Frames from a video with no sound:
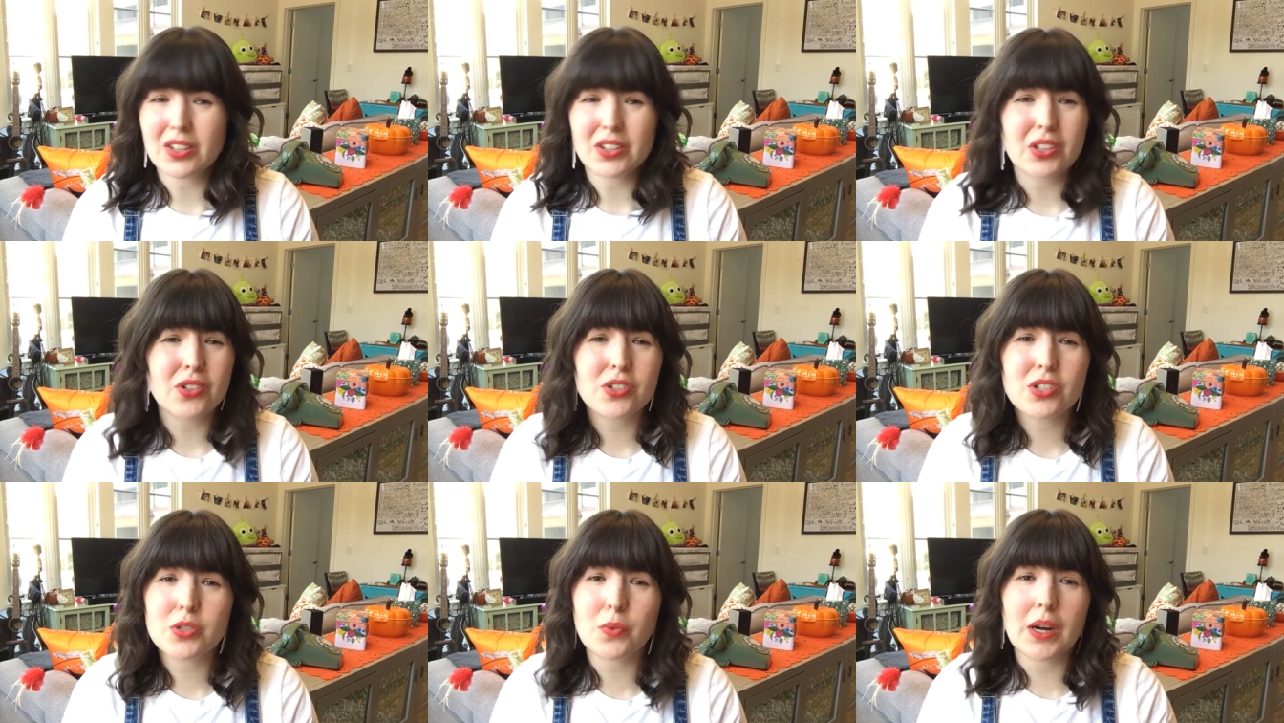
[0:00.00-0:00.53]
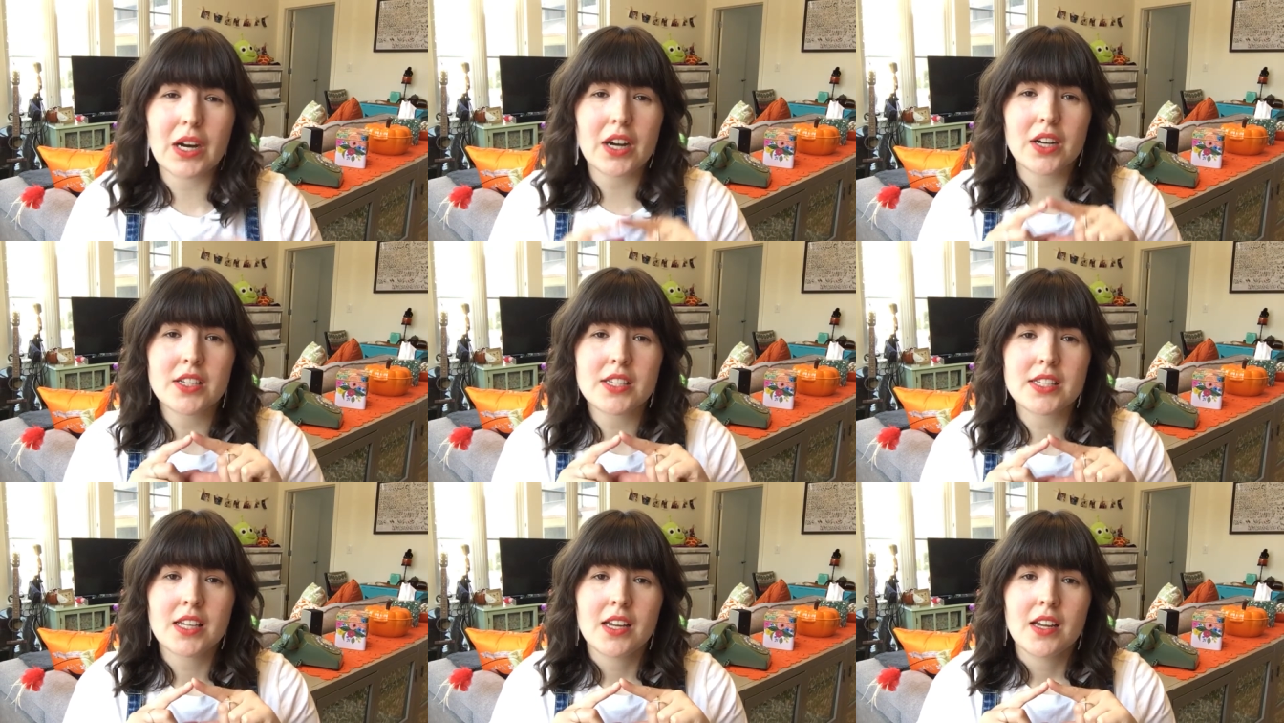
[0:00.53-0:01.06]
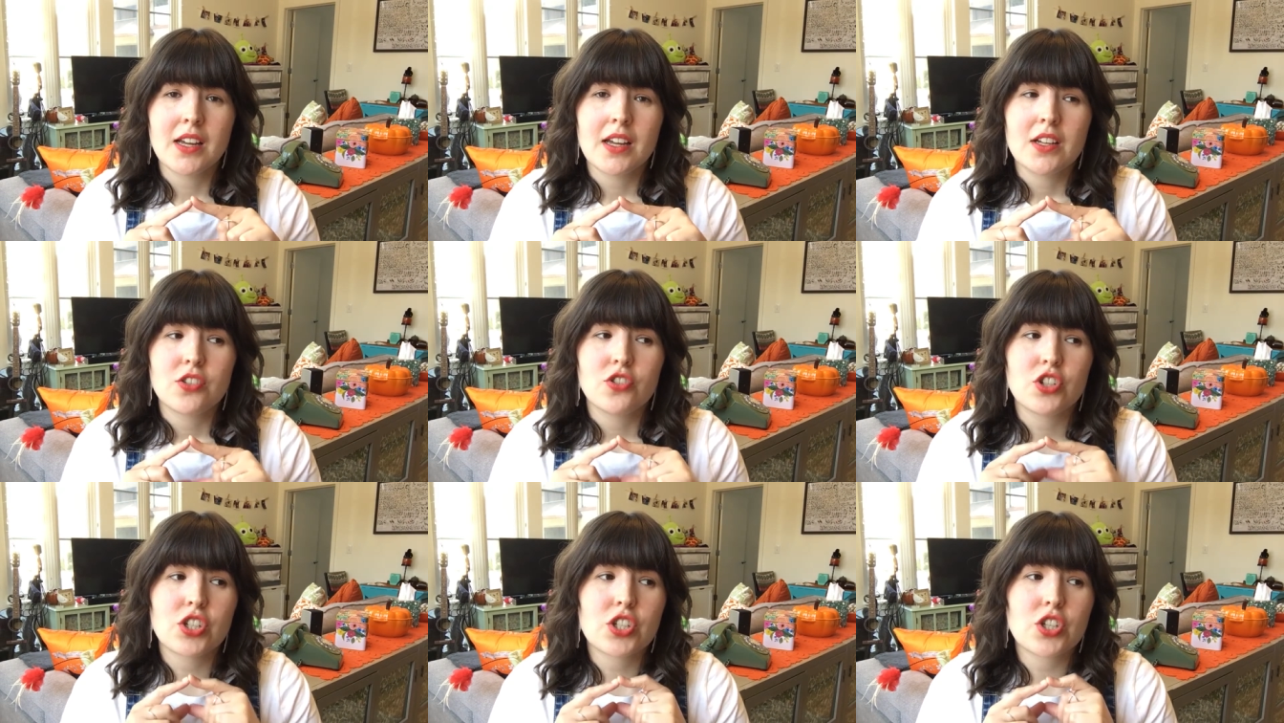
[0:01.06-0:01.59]
The little squares
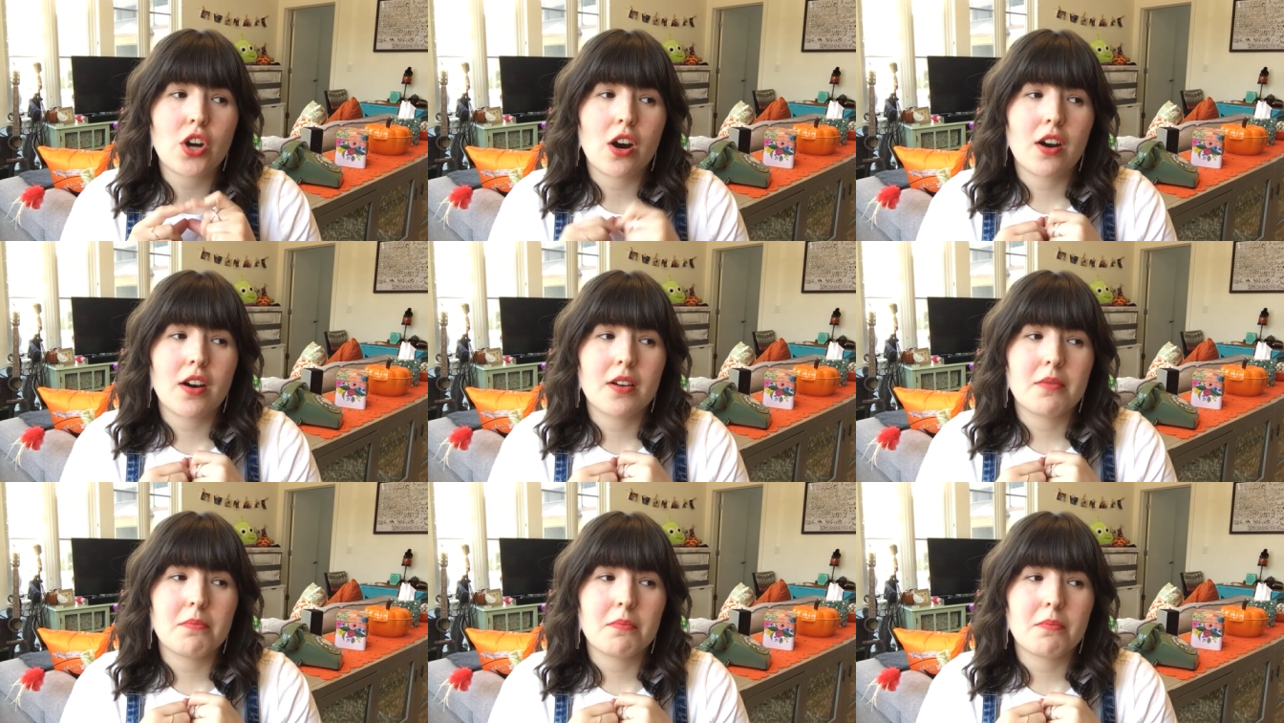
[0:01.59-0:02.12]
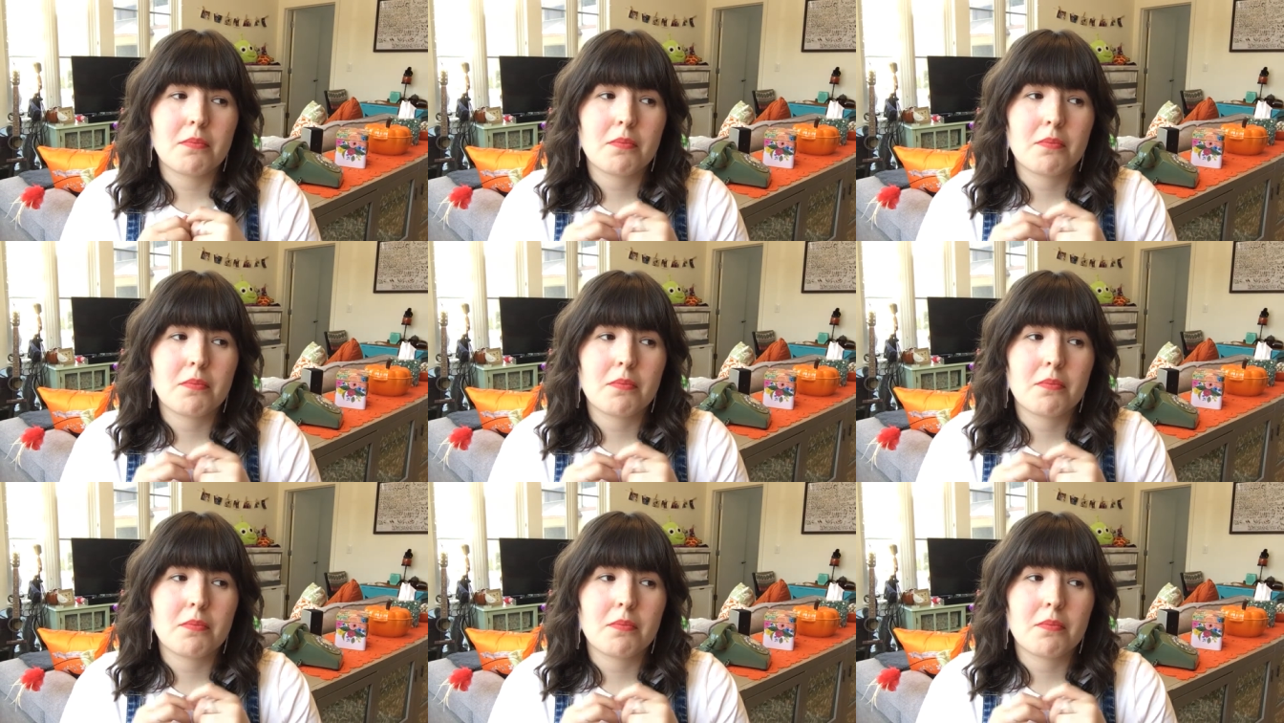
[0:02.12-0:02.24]
just aren't